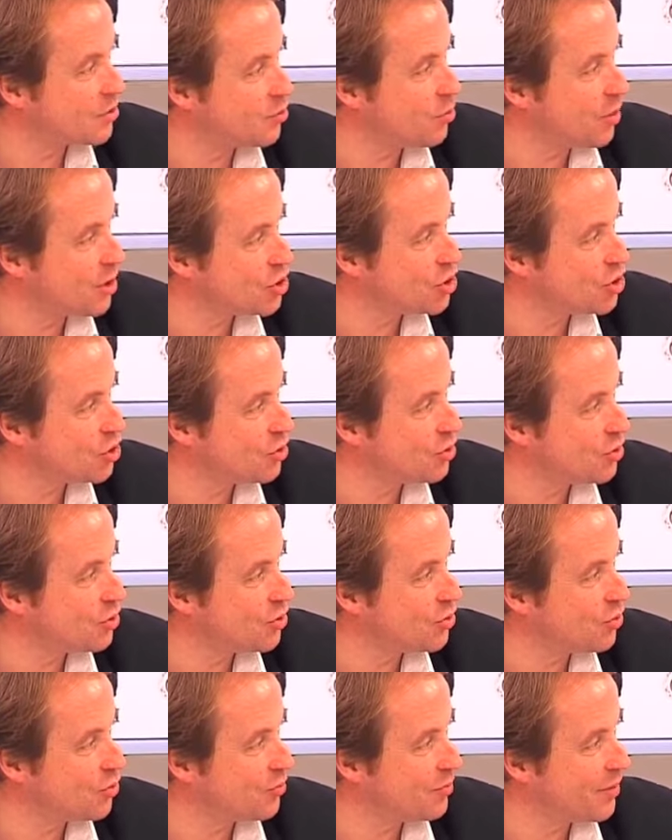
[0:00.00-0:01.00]
a
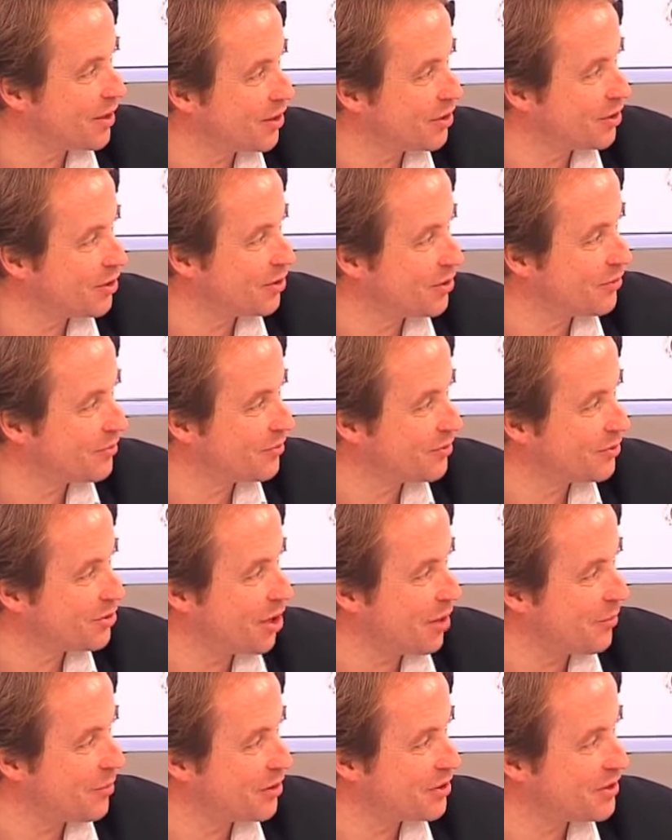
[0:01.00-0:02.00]
question or make a
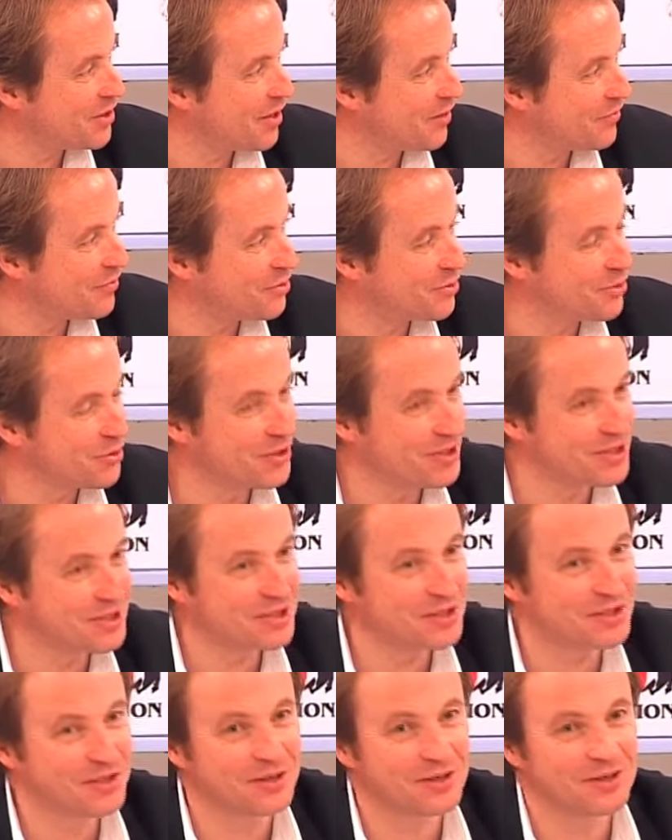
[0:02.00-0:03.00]
comment after
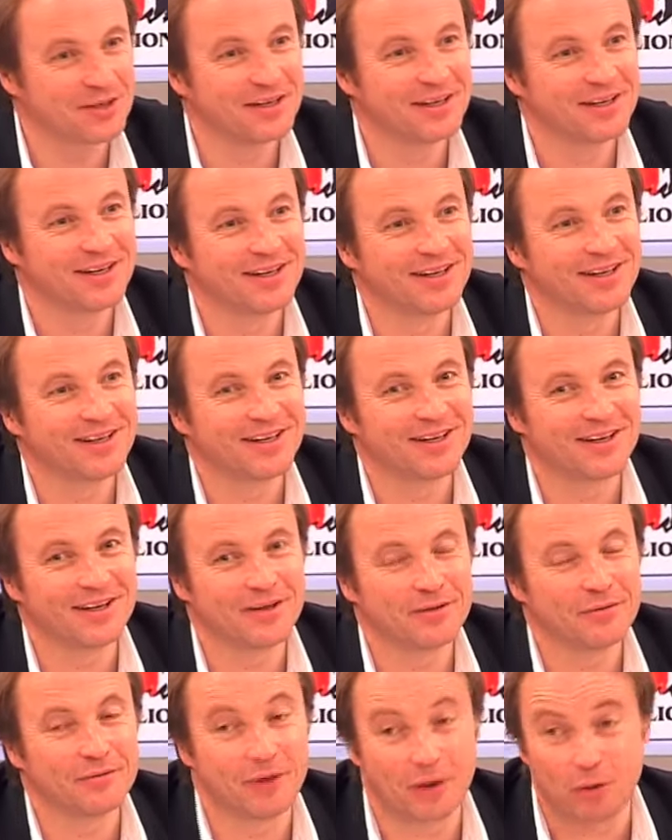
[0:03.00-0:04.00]
this
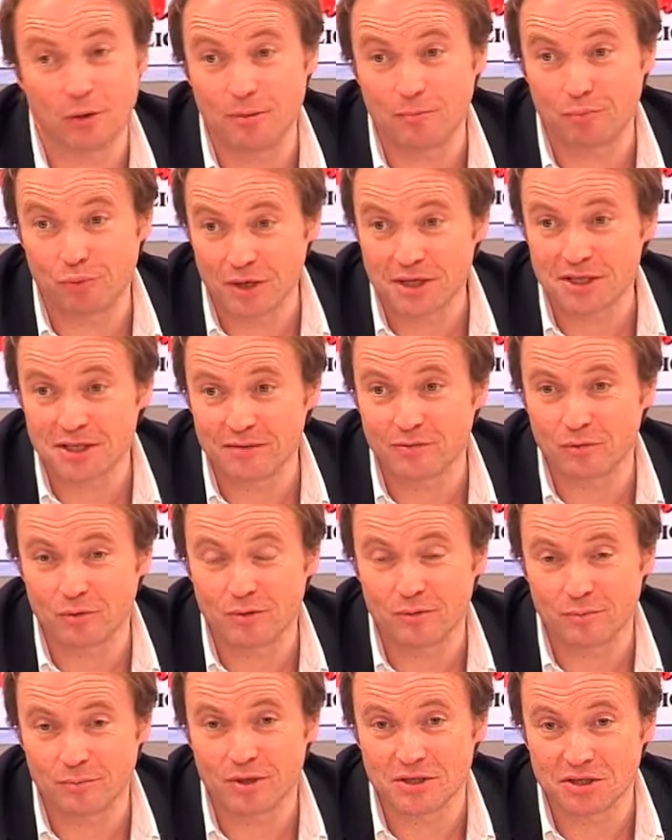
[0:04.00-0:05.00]
very impressive
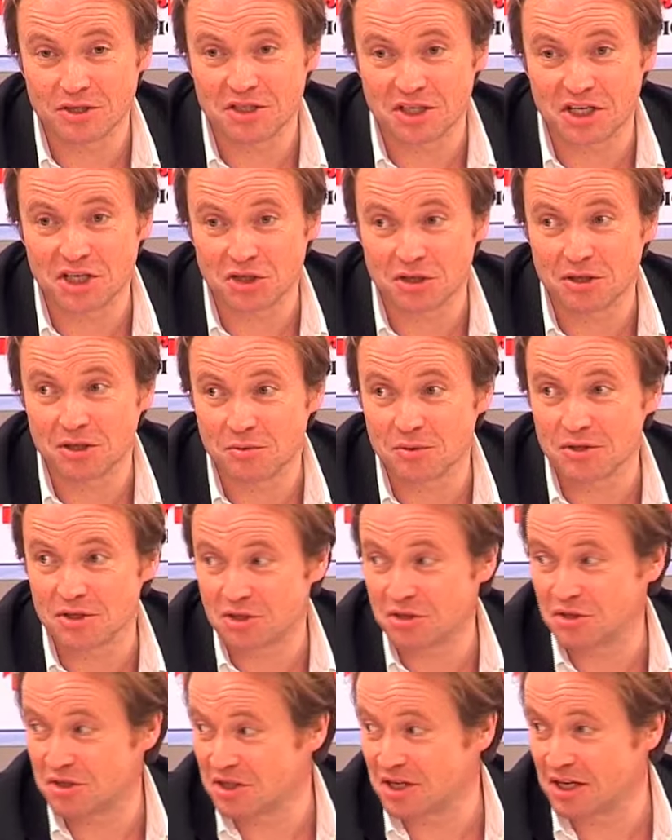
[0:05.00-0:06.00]
presentation, I
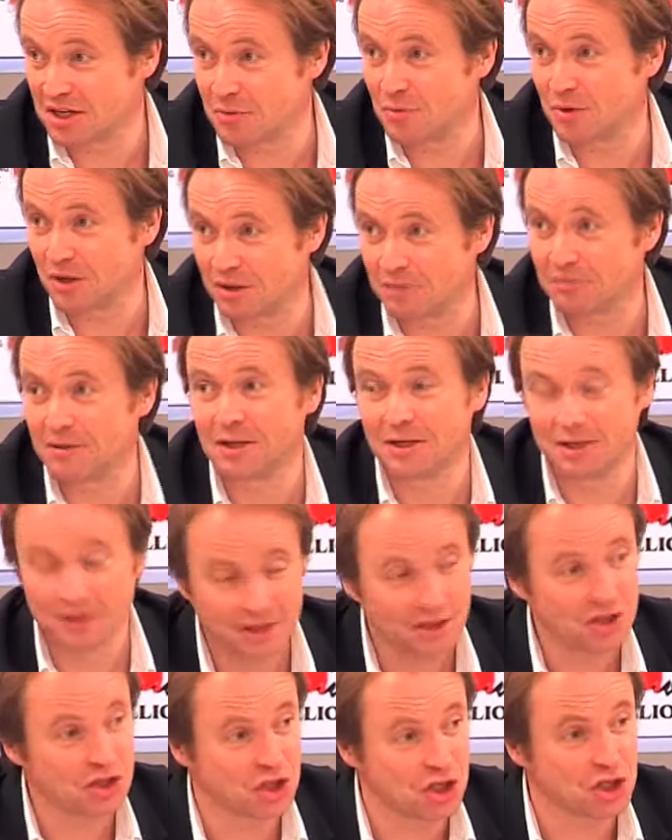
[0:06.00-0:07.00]
was just saying, well,
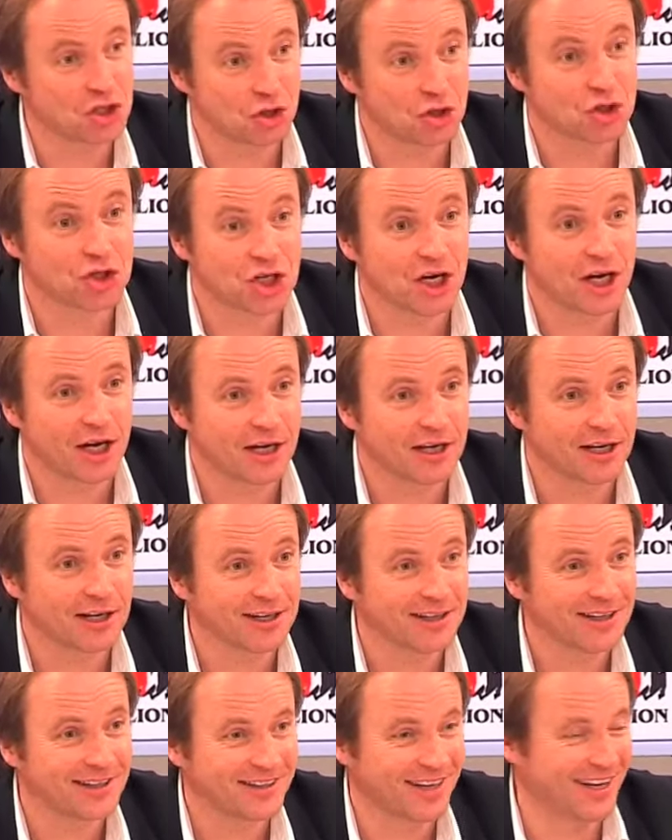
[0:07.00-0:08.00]
she's not shy, huh?